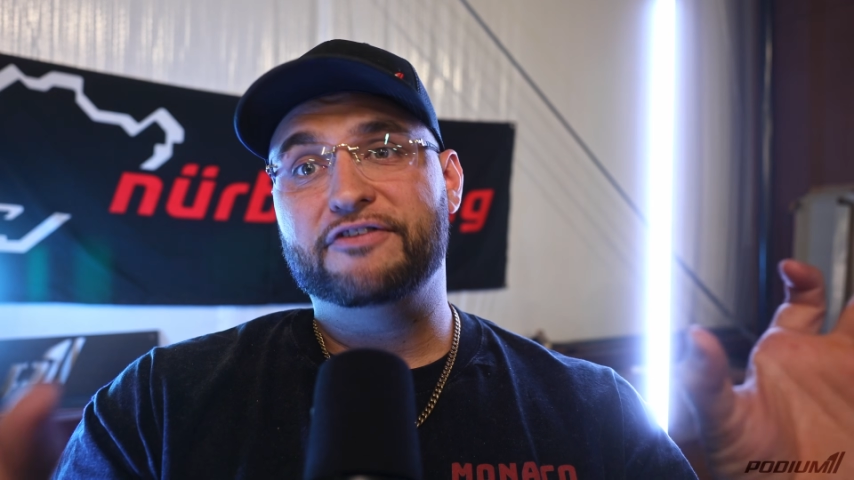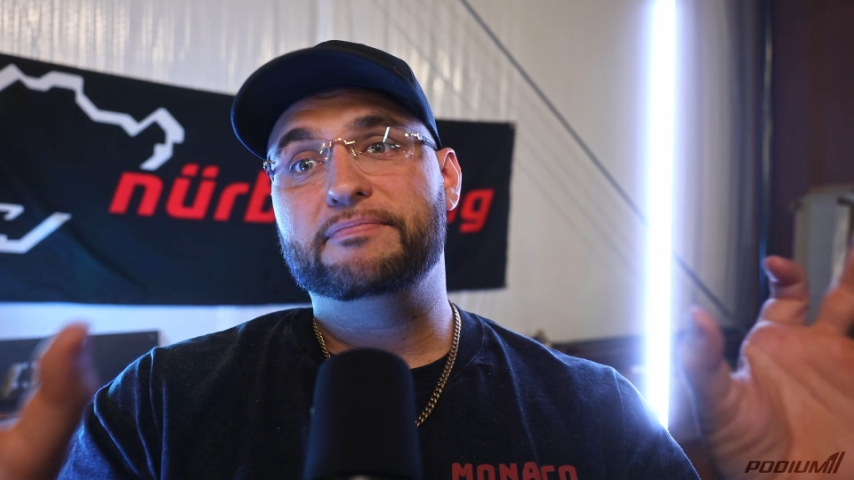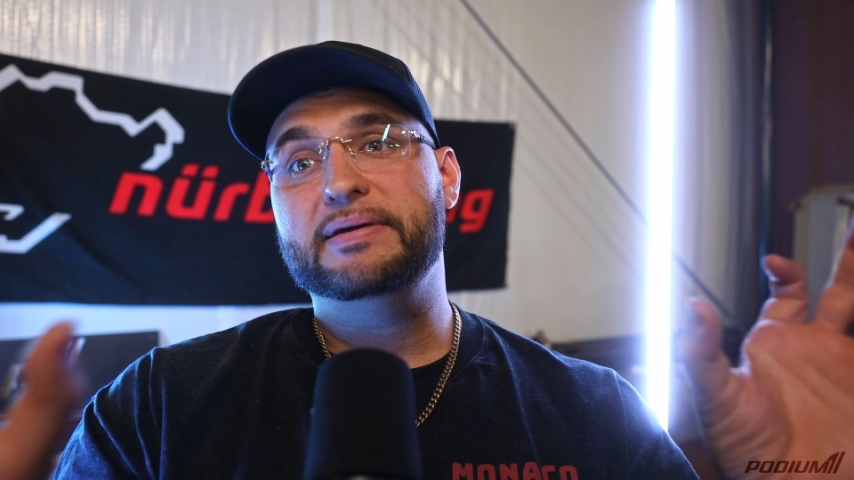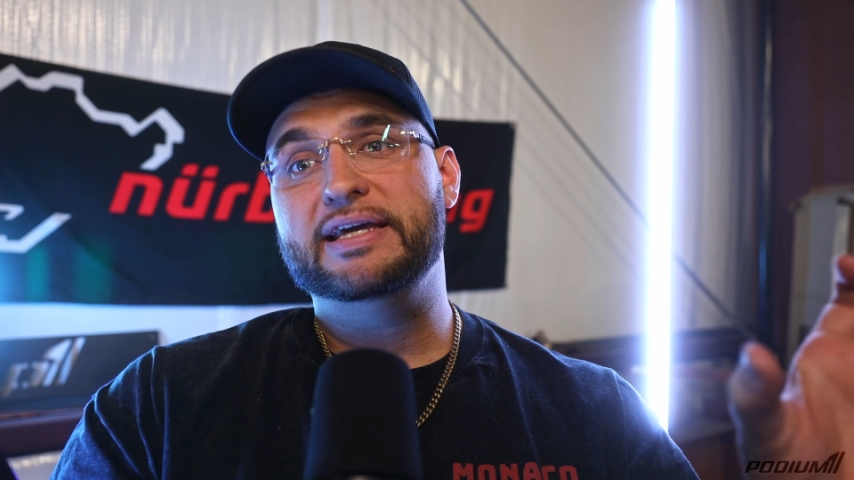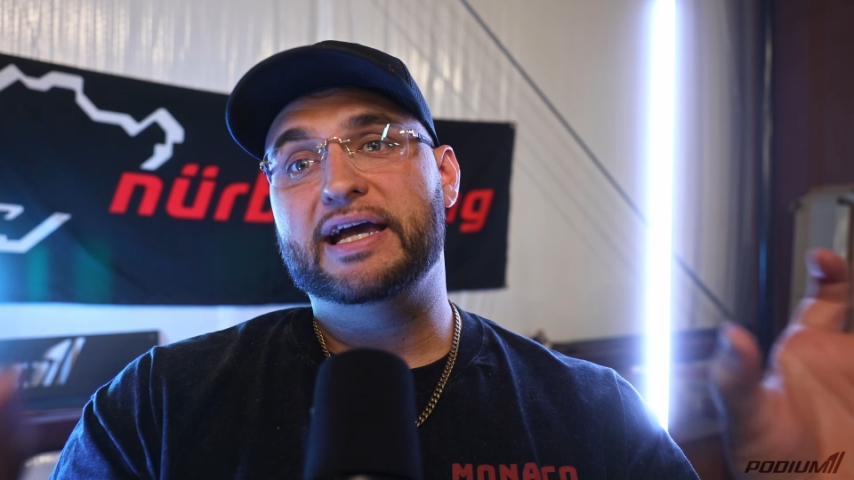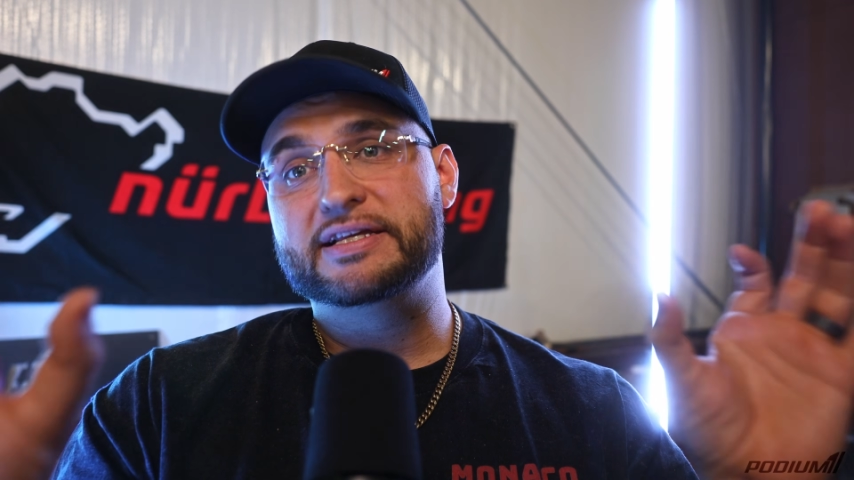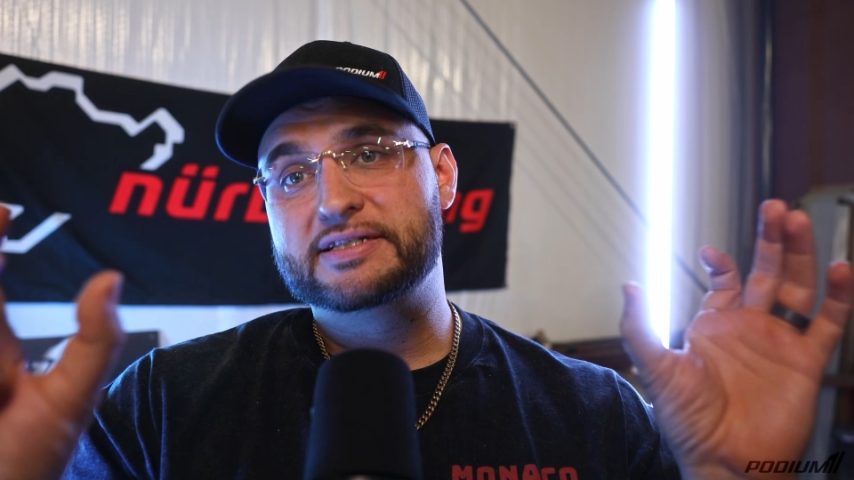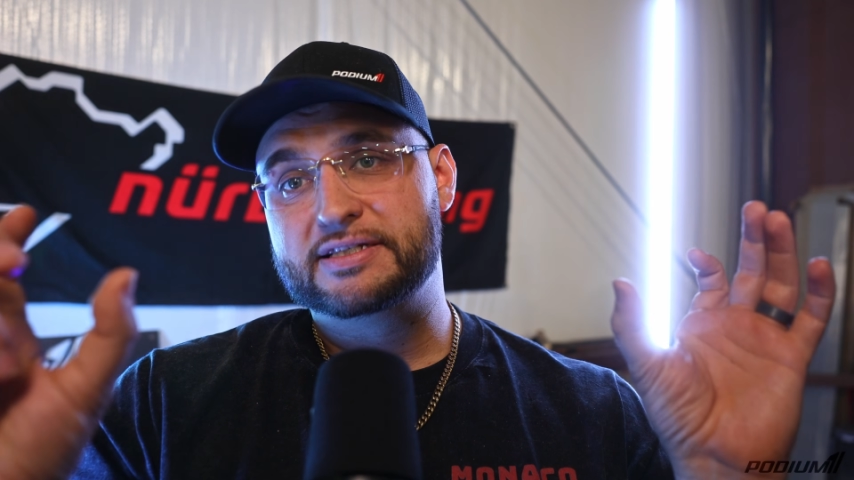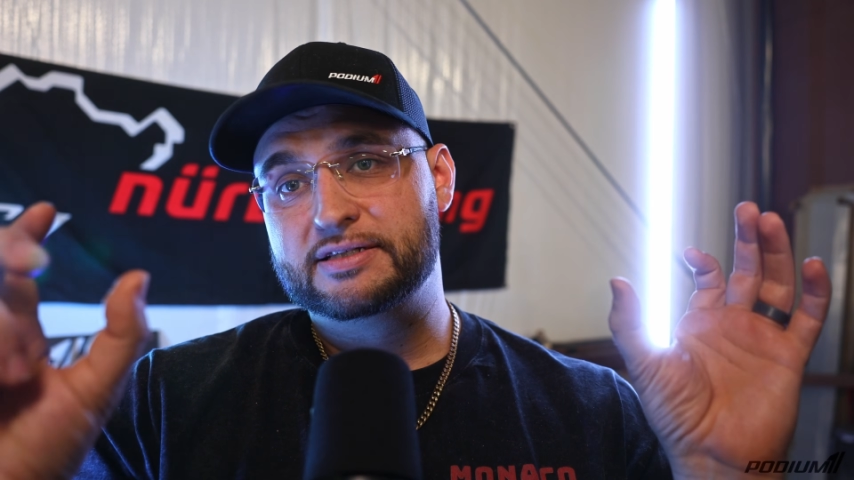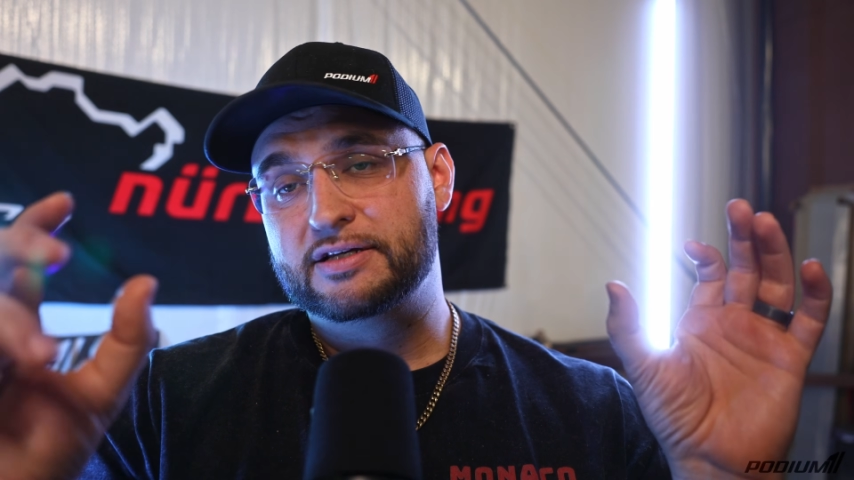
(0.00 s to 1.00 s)

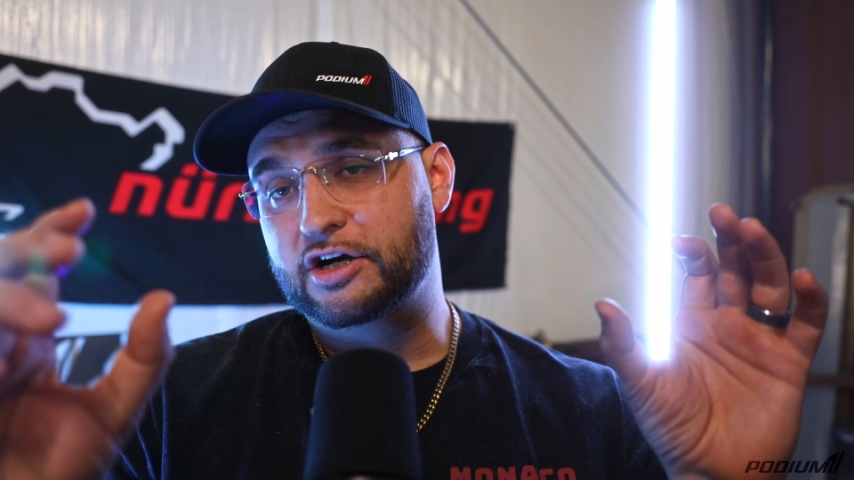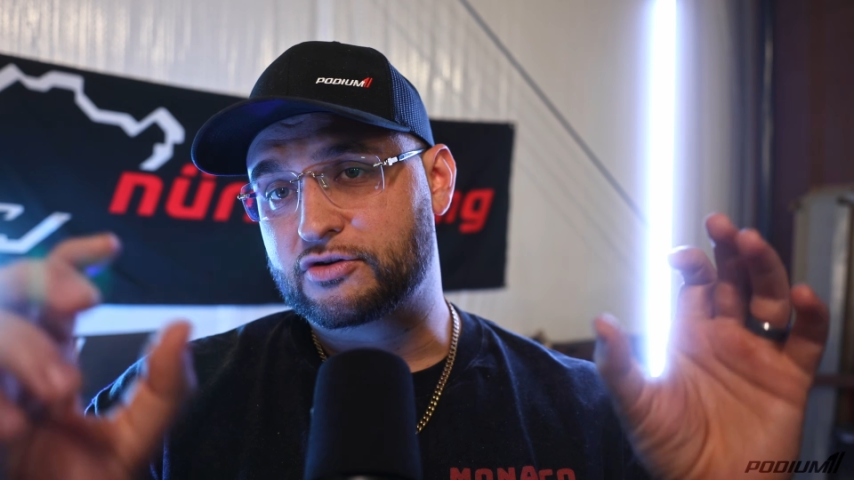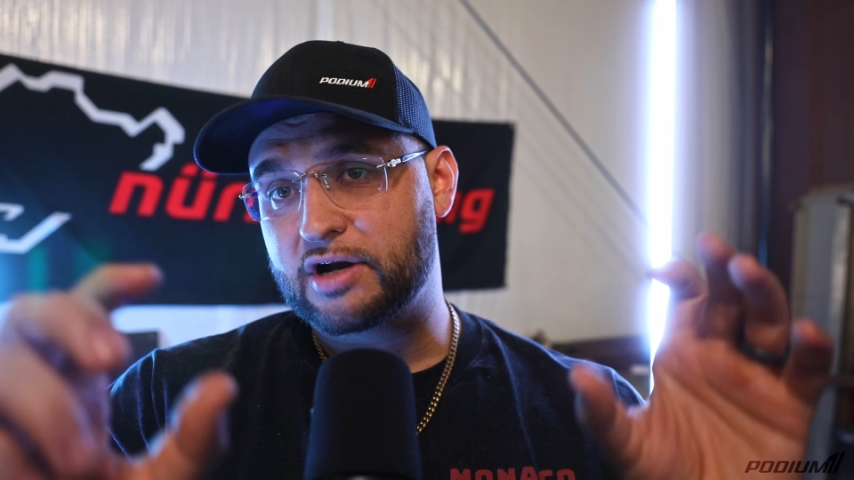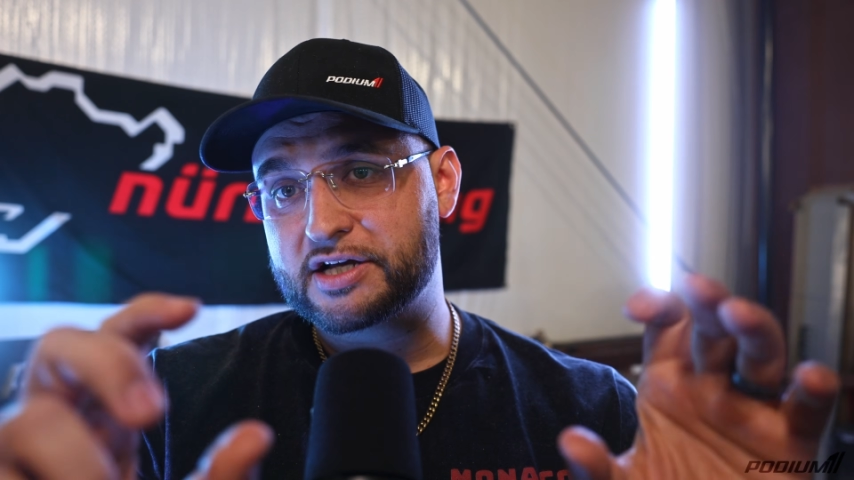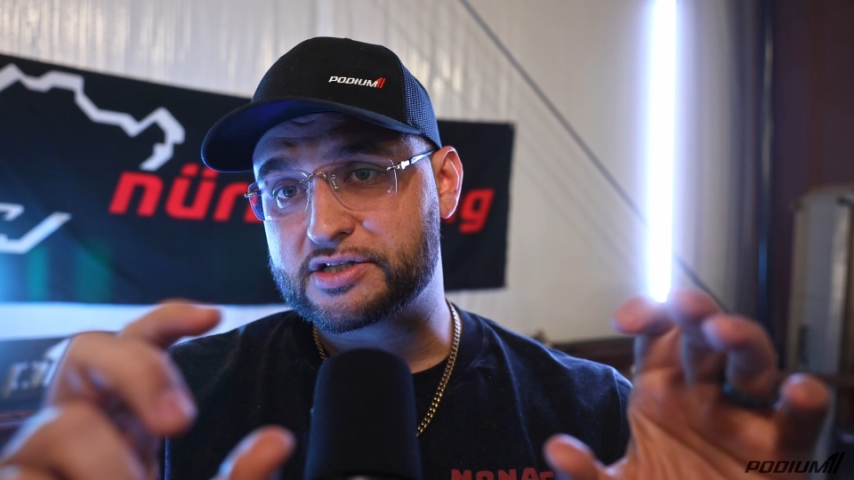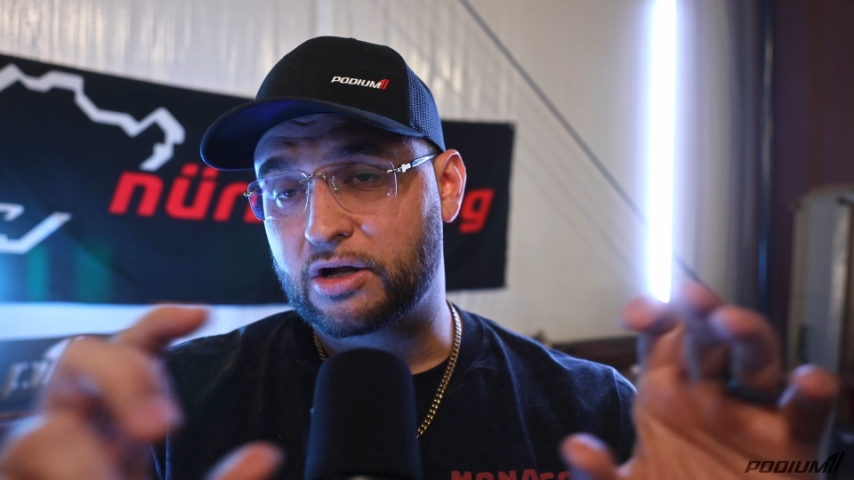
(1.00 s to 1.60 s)
FPS across